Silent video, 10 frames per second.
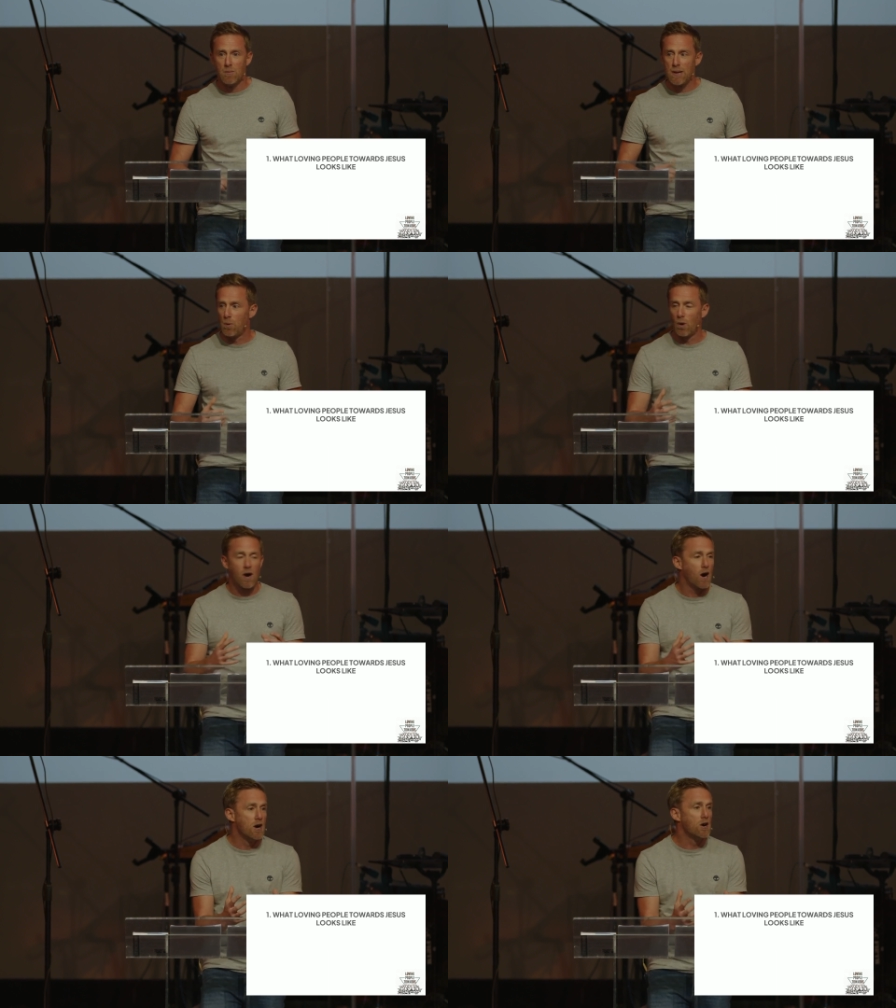People
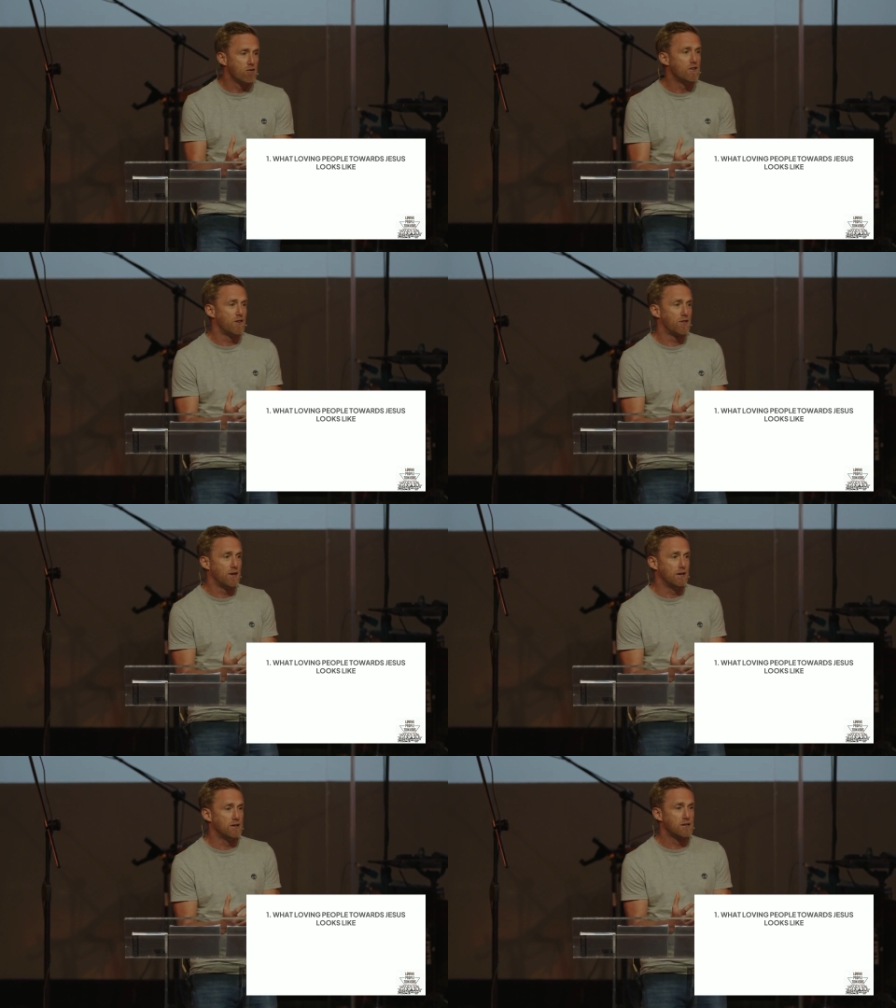were hungry for
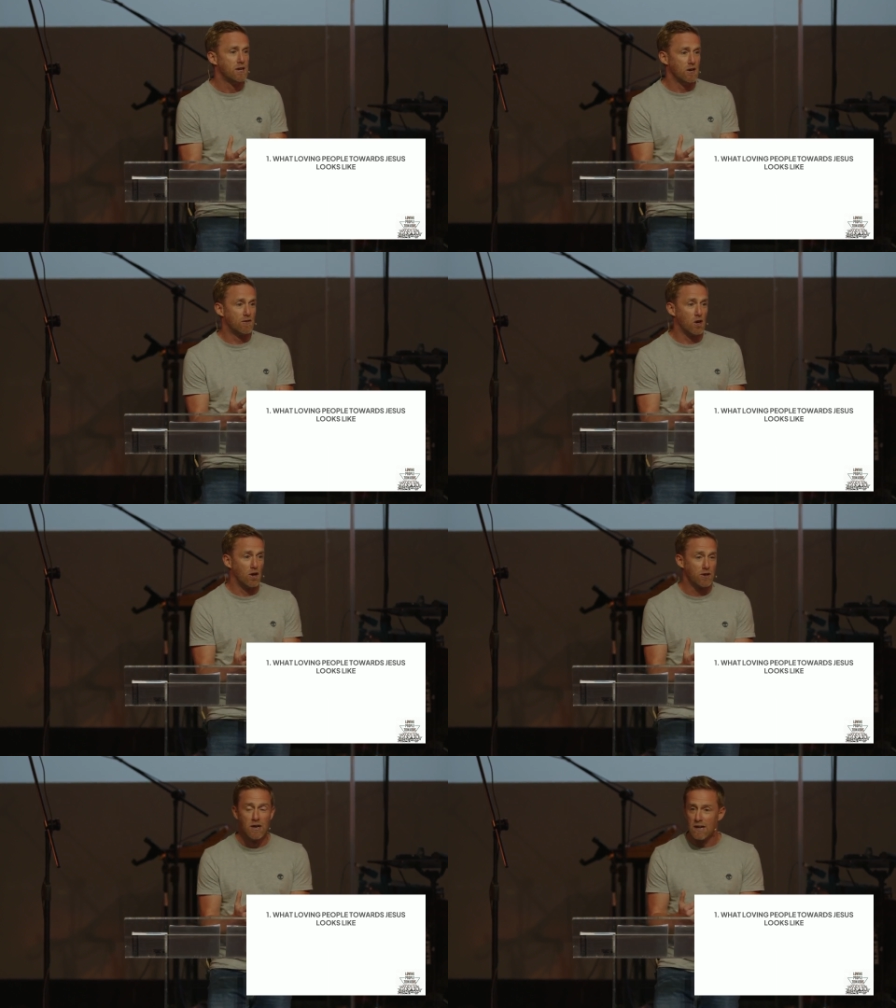things of
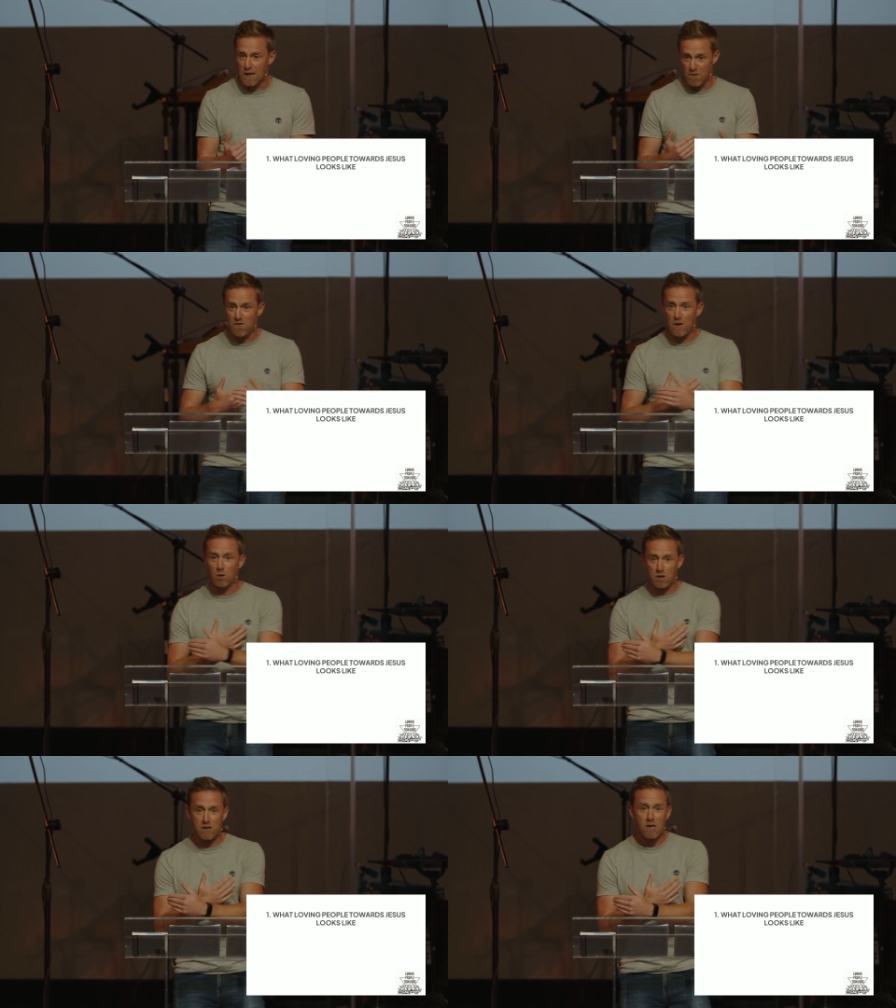God. It
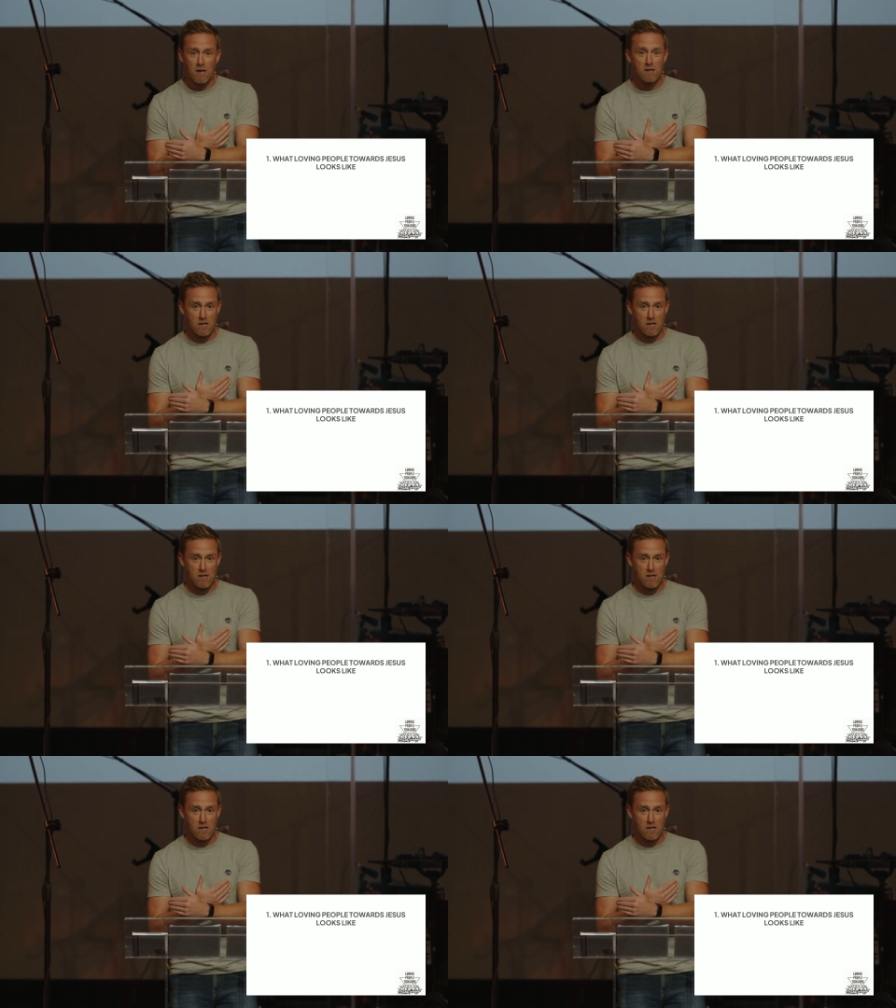feels